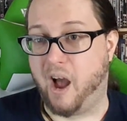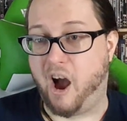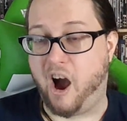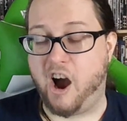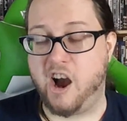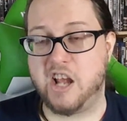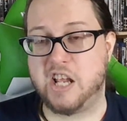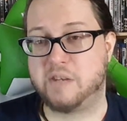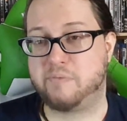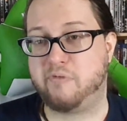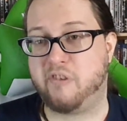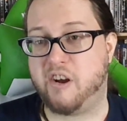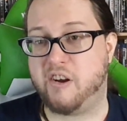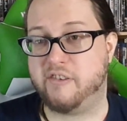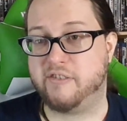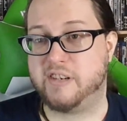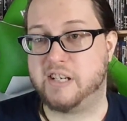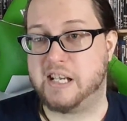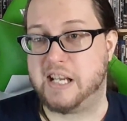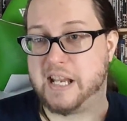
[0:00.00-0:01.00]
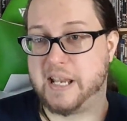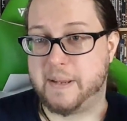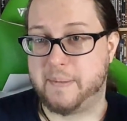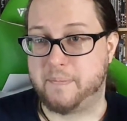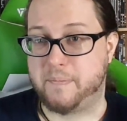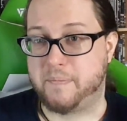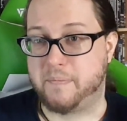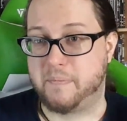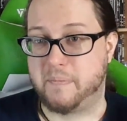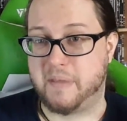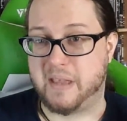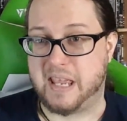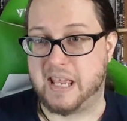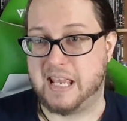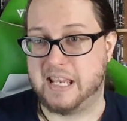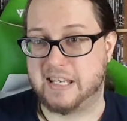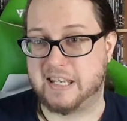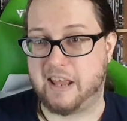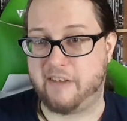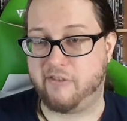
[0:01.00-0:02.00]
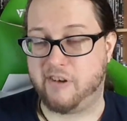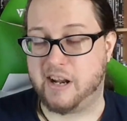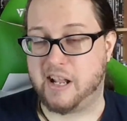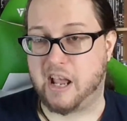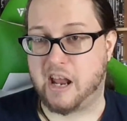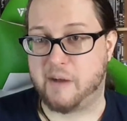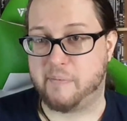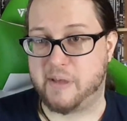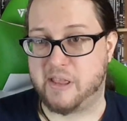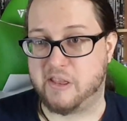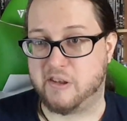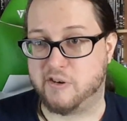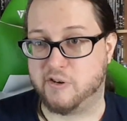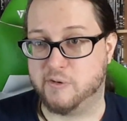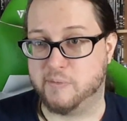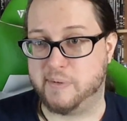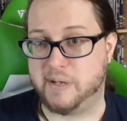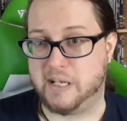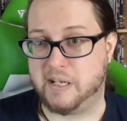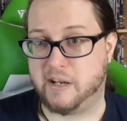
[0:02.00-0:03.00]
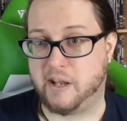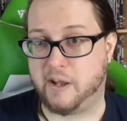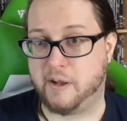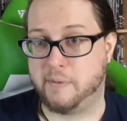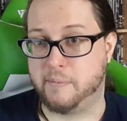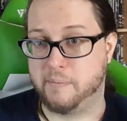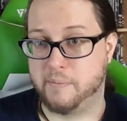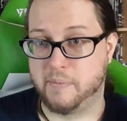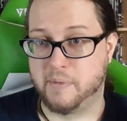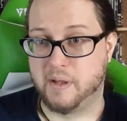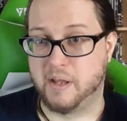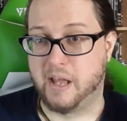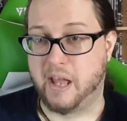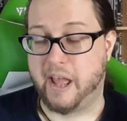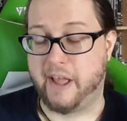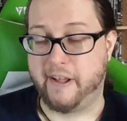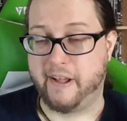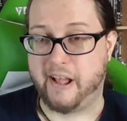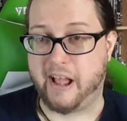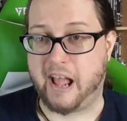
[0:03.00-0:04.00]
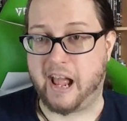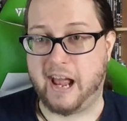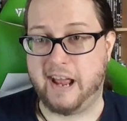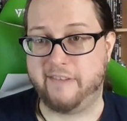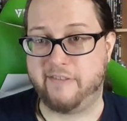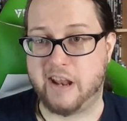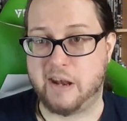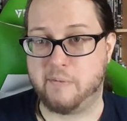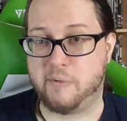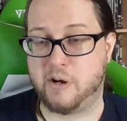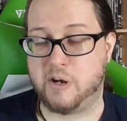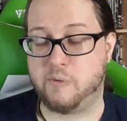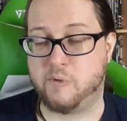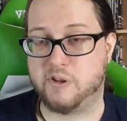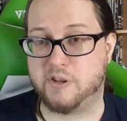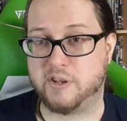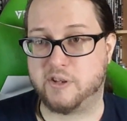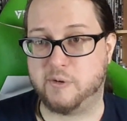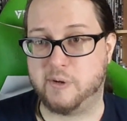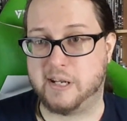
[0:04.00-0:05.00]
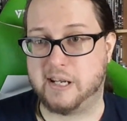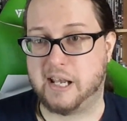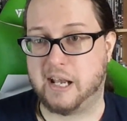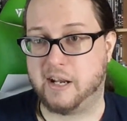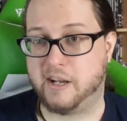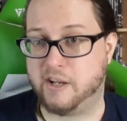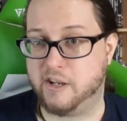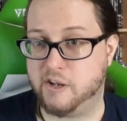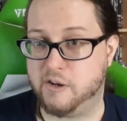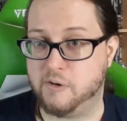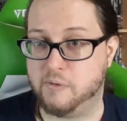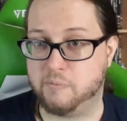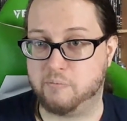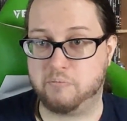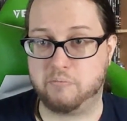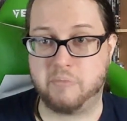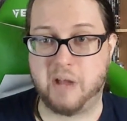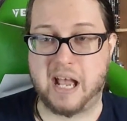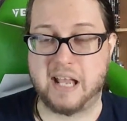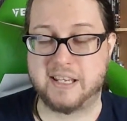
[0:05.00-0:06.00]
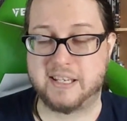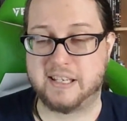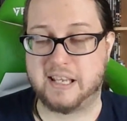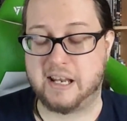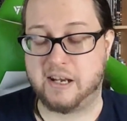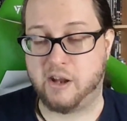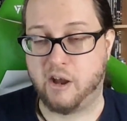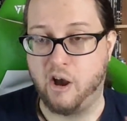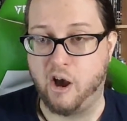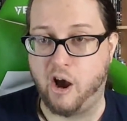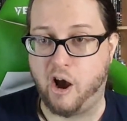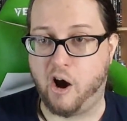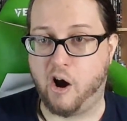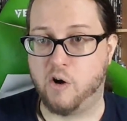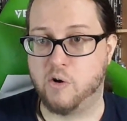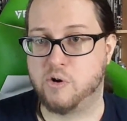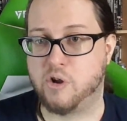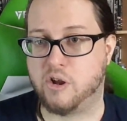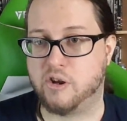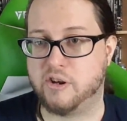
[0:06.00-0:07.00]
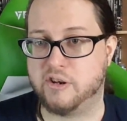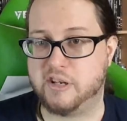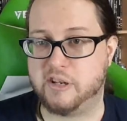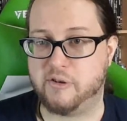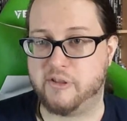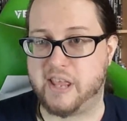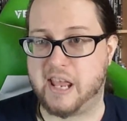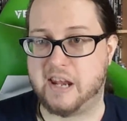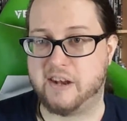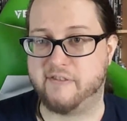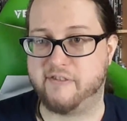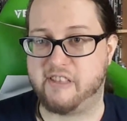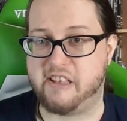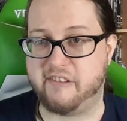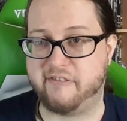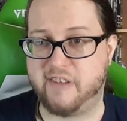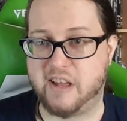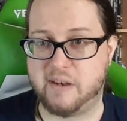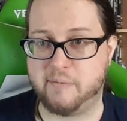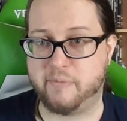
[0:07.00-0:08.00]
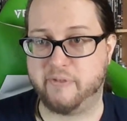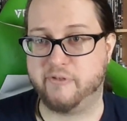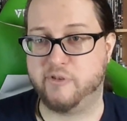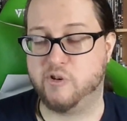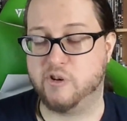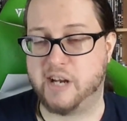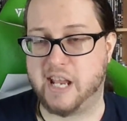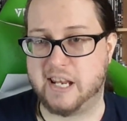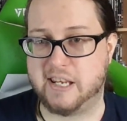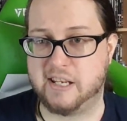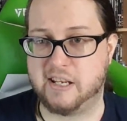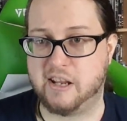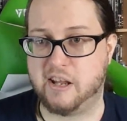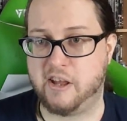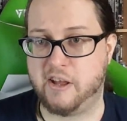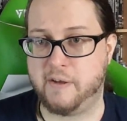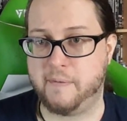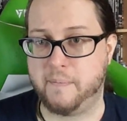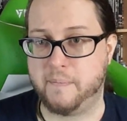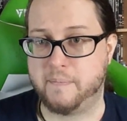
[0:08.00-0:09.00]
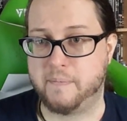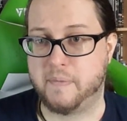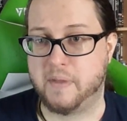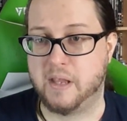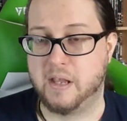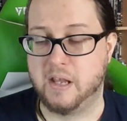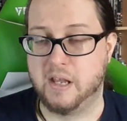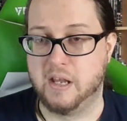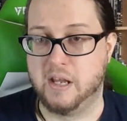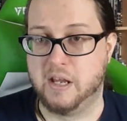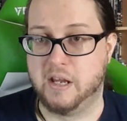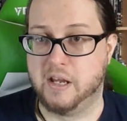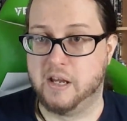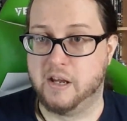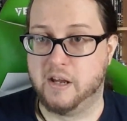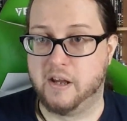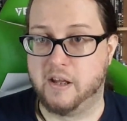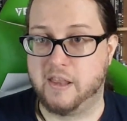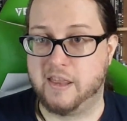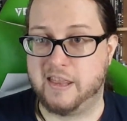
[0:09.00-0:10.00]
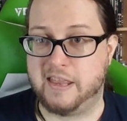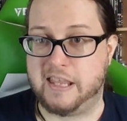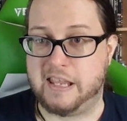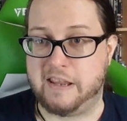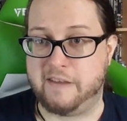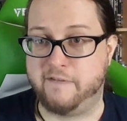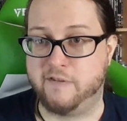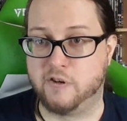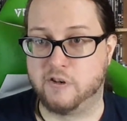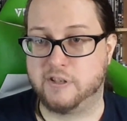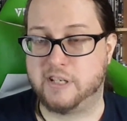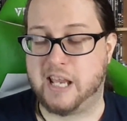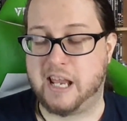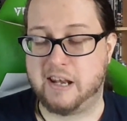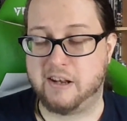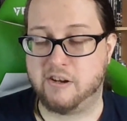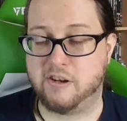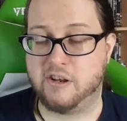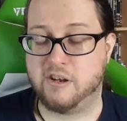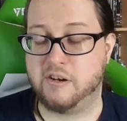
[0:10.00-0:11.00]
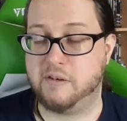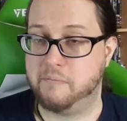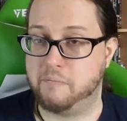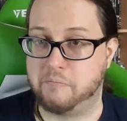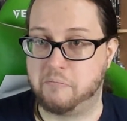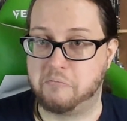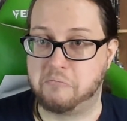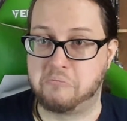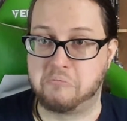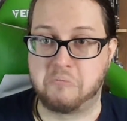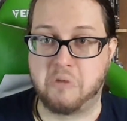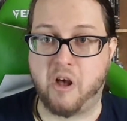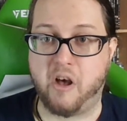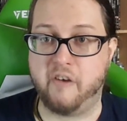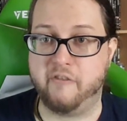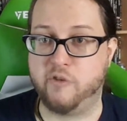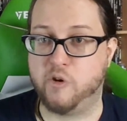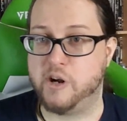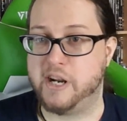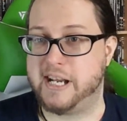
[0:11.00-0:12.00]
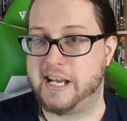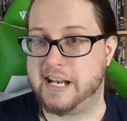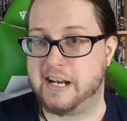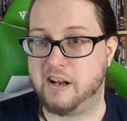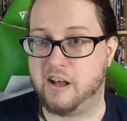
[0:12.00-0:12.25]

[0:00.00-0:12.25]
Highest priority is definitely going to be the torpedo, and if anybody wants Tsui Kakou, as said, hold on until the end of the event before getting her. The 410 gun, avoid it